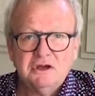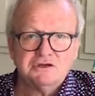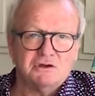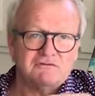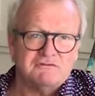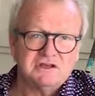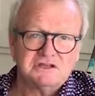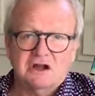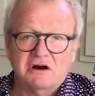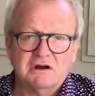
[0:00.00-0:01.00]
sort of
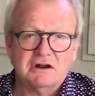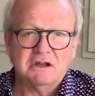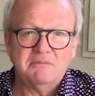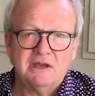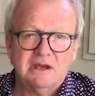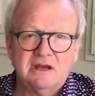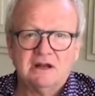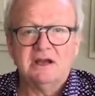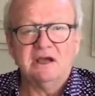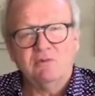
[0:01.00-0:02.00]
discard it
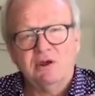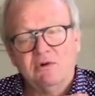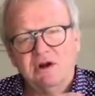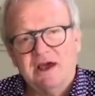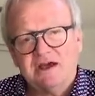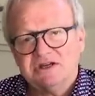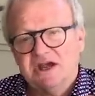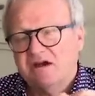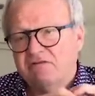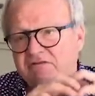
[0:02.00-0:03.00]
immediately. We will
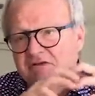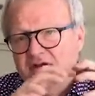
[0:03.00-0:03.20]
actually have